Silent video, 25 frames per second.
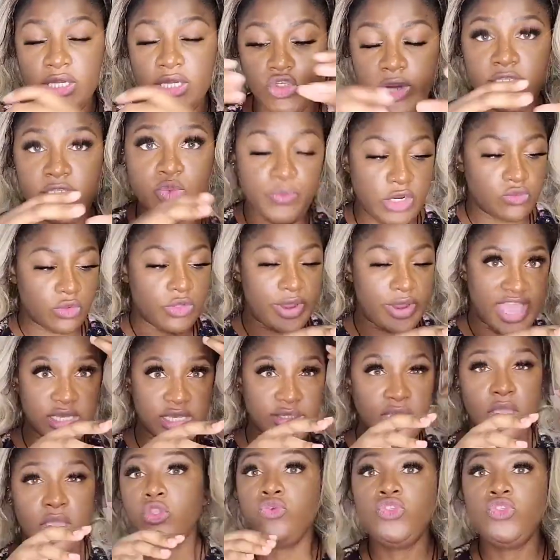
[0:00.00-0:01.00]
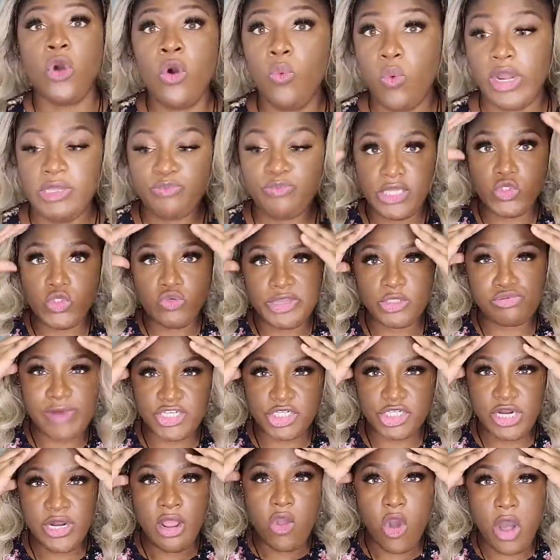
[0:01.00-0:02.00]
You never want to put anything on your
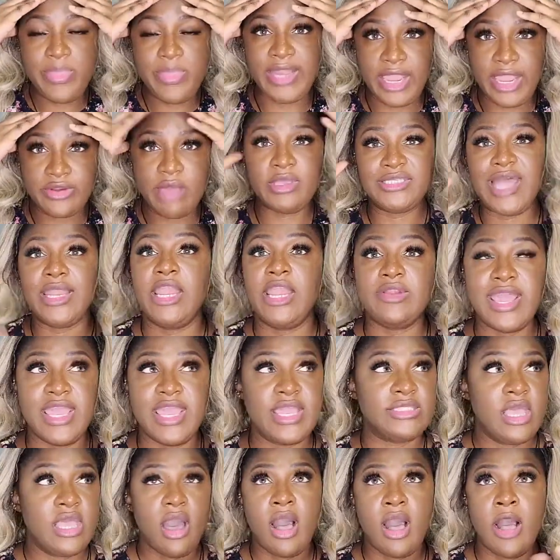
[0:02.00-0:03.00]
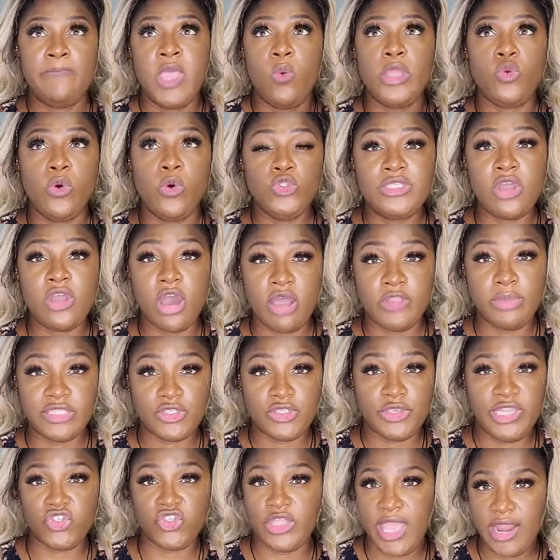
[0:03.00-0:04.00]
scalp when you're trying to regrow your hair,
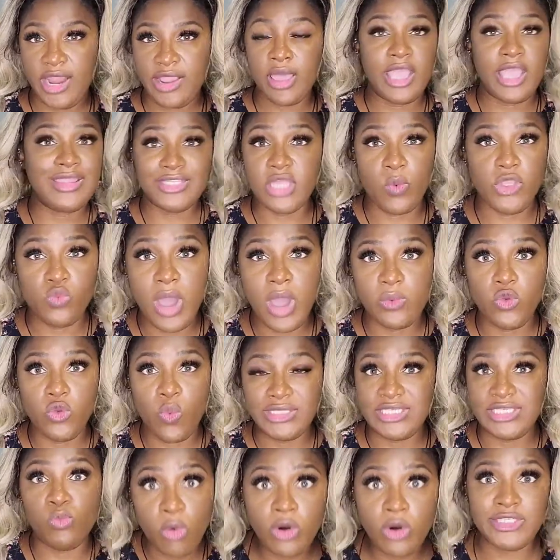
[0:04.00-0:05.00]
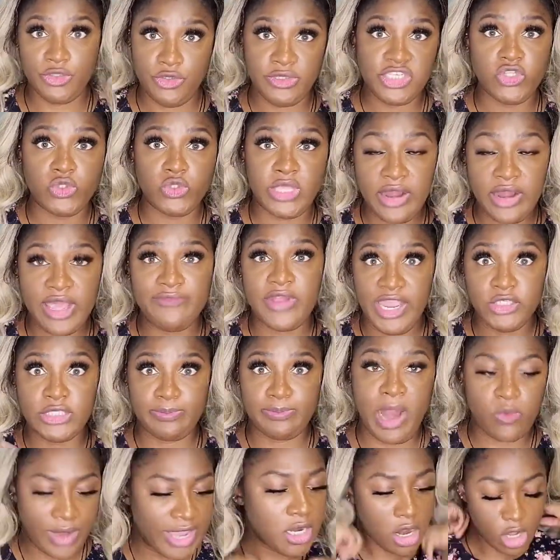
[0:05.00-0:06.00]
especially if your edges have been damaged for a very
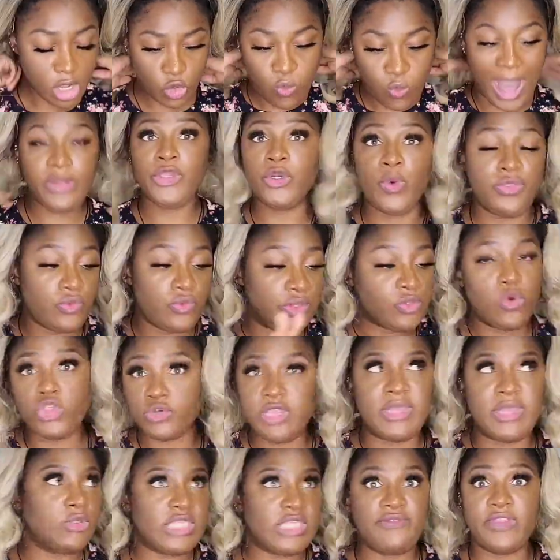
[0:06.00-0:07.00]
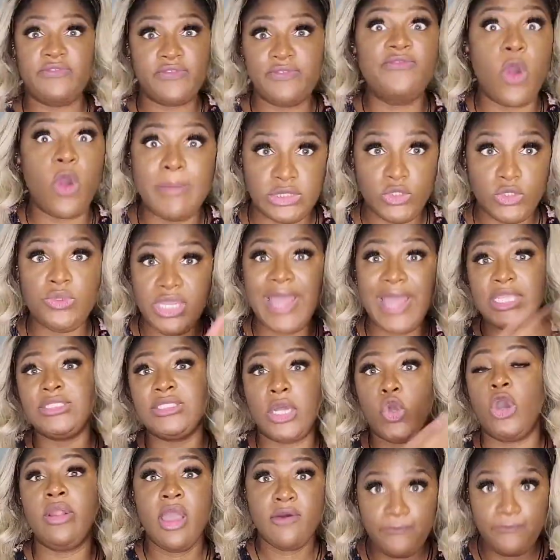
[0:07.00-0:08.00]
long time. So
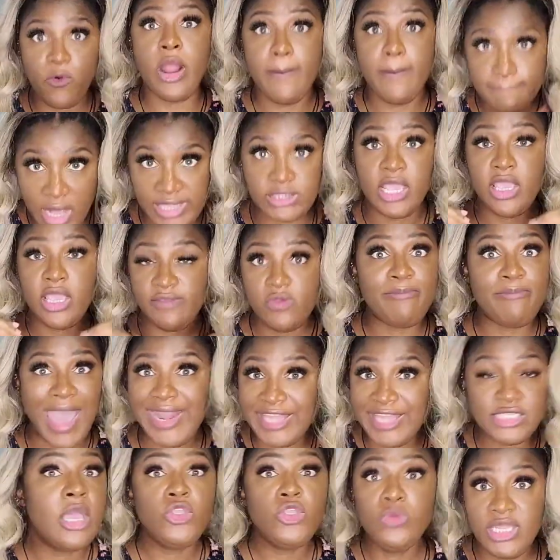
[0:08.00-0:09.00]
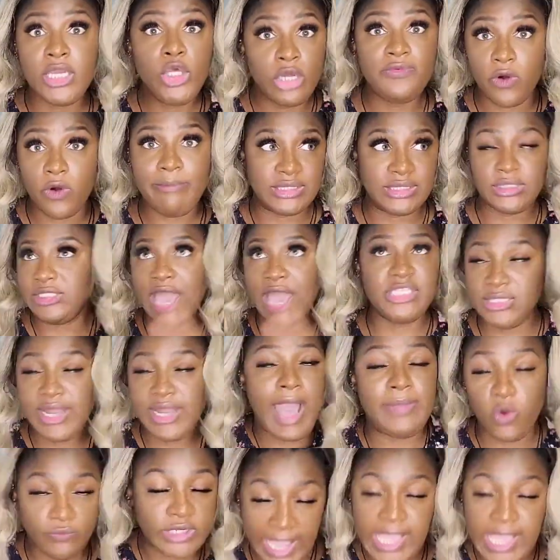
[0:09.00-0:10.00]
your trying to grow out your
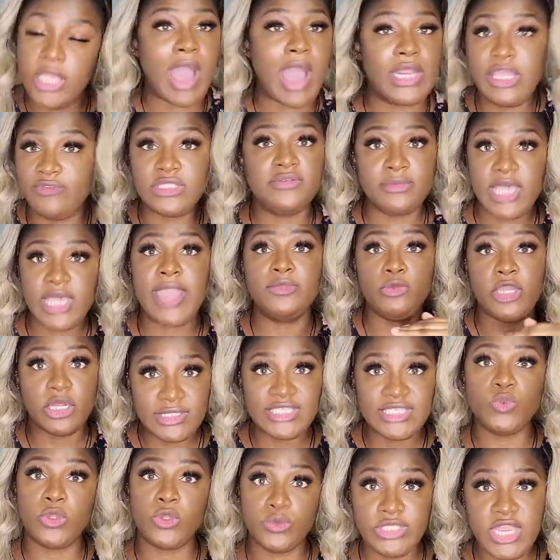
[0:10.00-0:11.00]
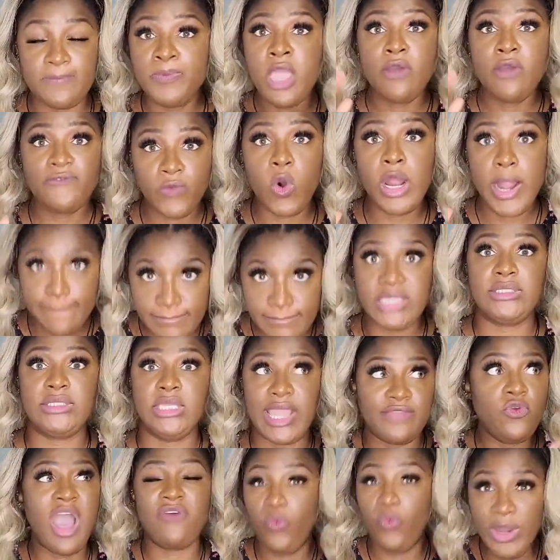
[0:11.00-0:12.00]
edges, but you keep putting on
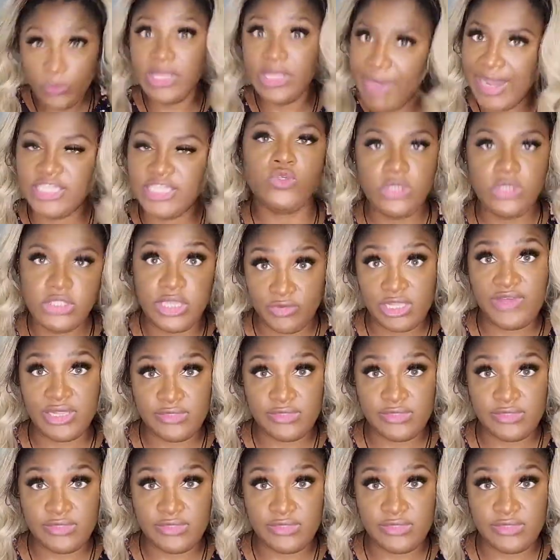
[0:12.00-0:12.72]
wigs on them.